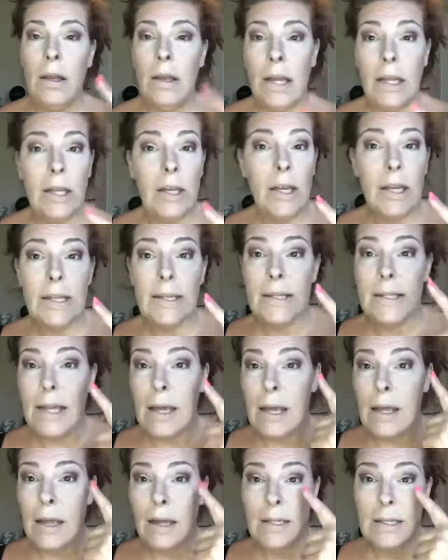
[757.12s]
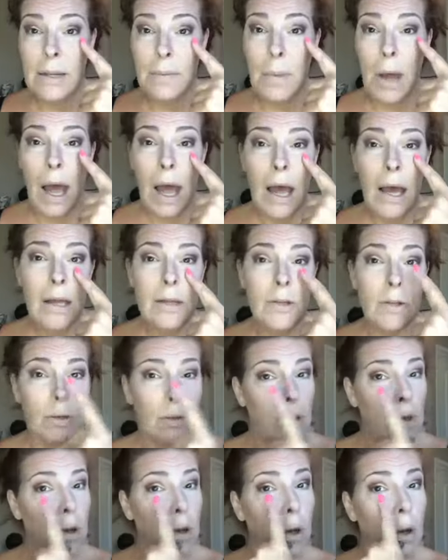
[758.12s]
Now you can see, like I said, my eyes
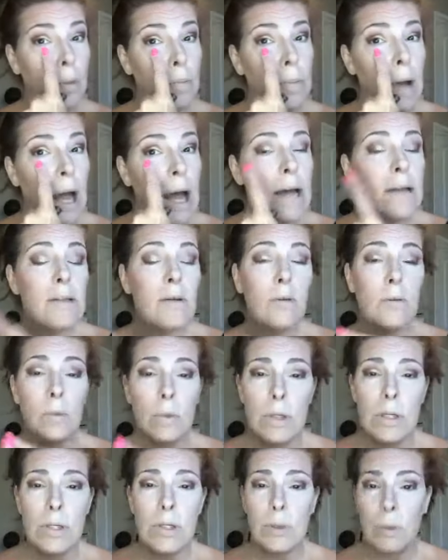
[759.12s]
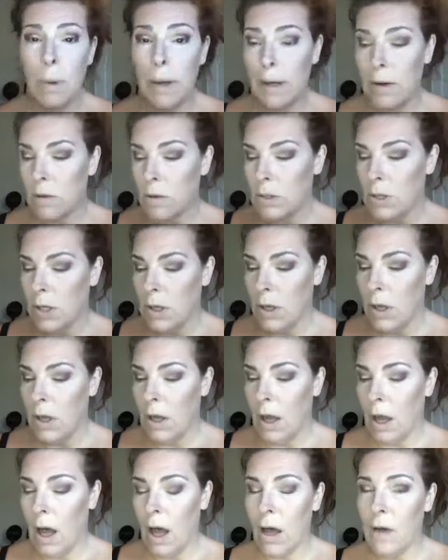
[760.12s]
are real swelled.
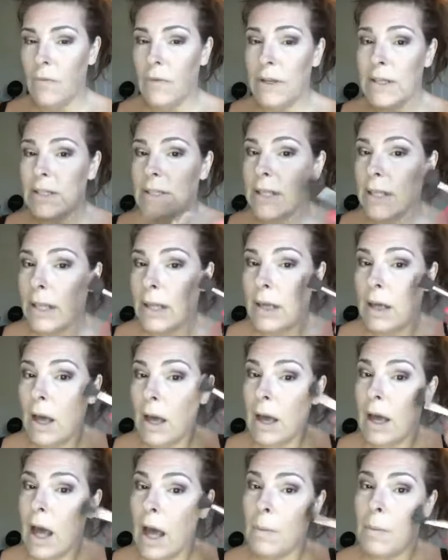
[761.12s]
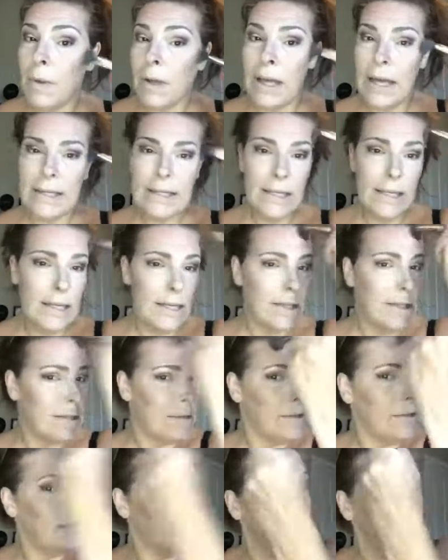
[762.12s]
Obviously, I'm guessing as
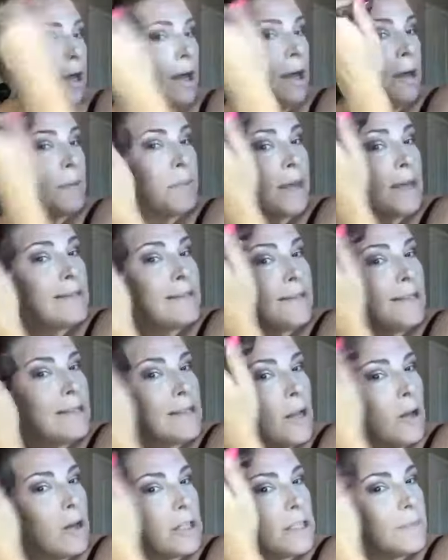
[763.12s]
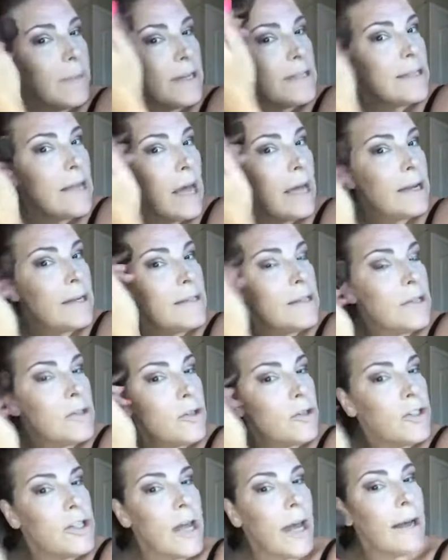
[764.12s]
long as my
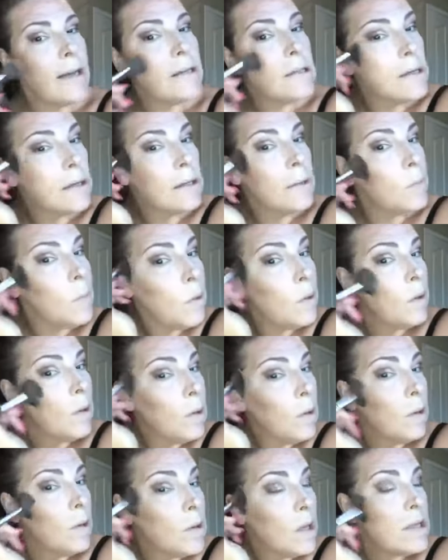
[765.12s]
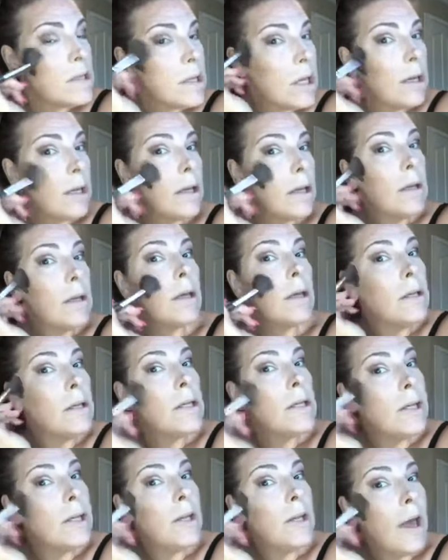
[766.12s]
sinuses are jacked up, that's going to
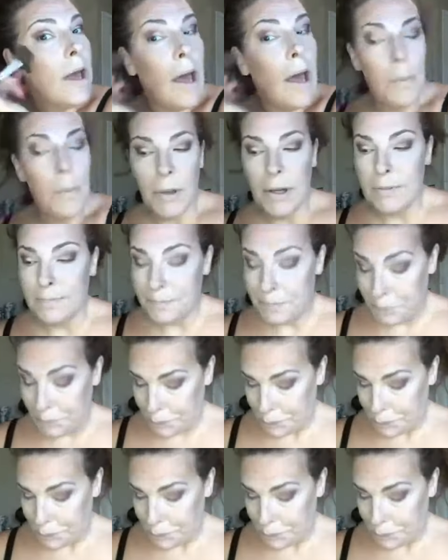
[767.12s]
continue to happen.